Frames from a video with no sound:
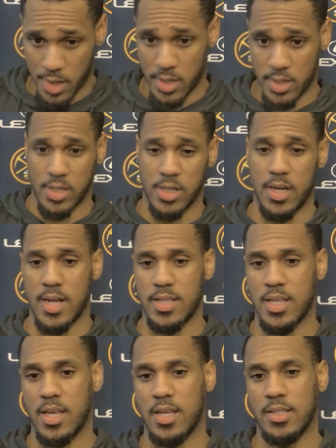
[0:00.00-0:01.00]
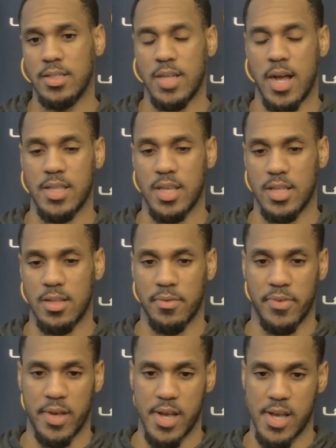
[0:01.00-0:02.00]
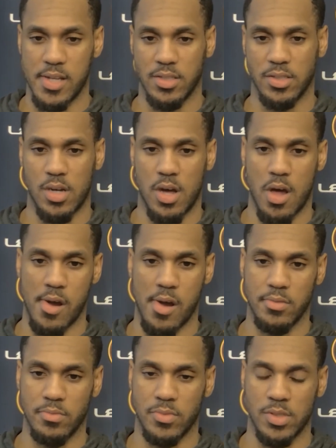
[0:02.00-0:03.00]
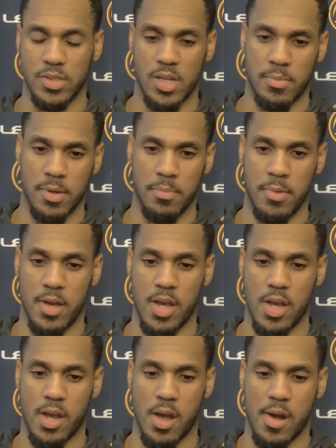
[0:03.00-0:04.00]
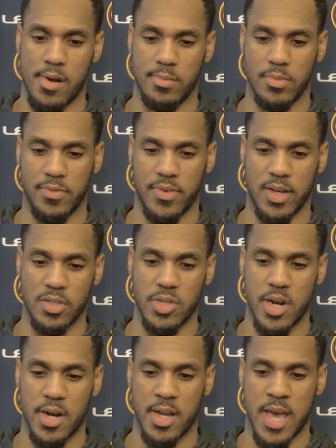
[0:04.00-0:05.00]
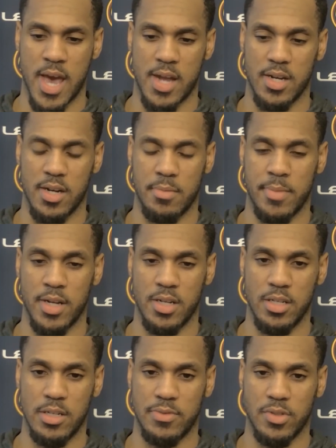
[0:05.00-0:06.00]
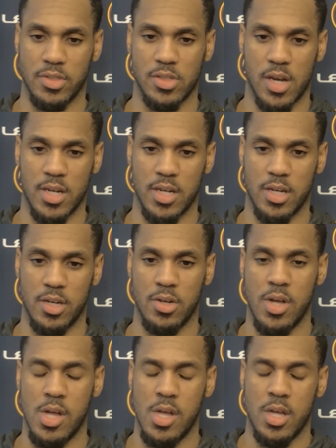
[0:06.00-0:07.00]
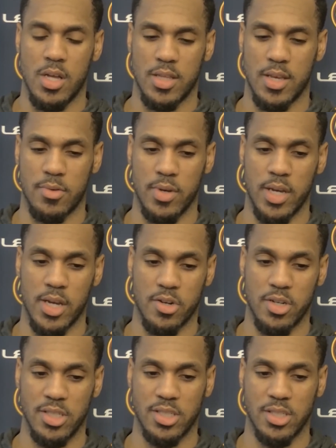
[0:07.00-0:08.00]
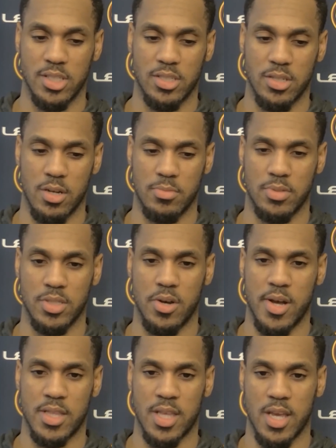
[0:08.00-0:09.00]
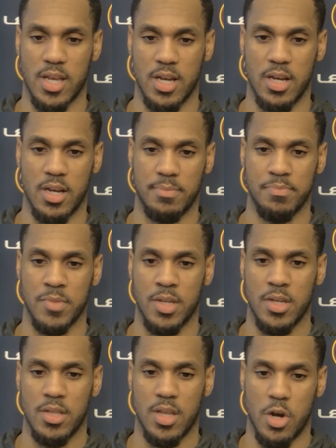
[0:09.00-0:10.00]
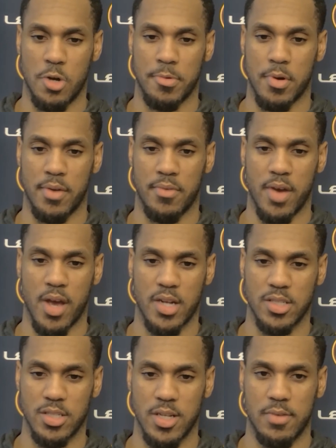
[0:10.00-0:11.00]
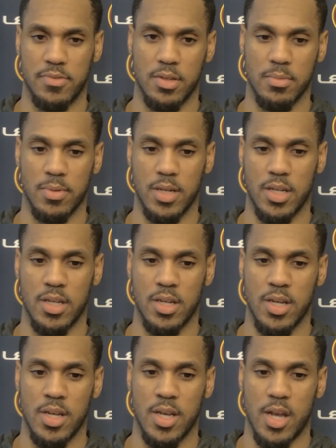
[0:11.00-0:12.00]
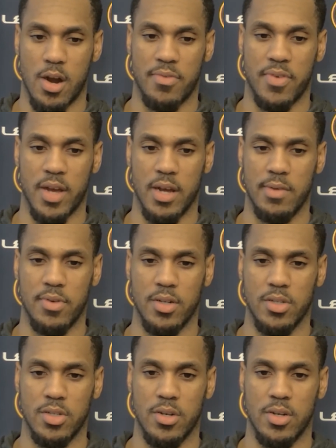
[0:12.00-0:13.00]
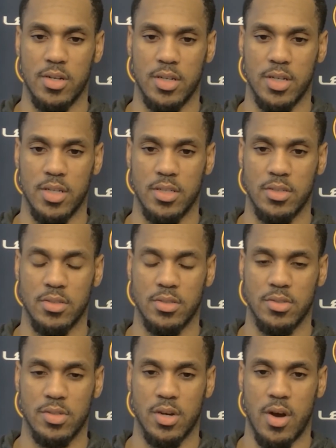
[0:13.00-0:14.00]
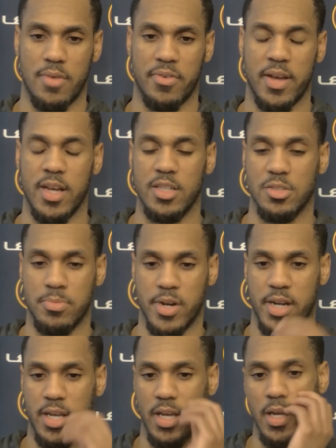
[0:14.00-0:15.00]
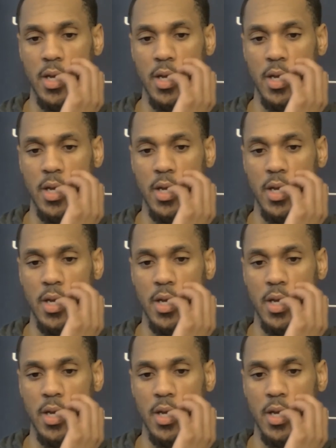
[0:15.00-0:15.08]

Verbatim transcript: NBA? Uh, I think I think the fans uh, it'll be big. Um, the fans we already had in there made a difference, so I know I think we're increasing it some. So I think uh, the home court advantage will definitely be in our favor, you know, and you know our fans bring it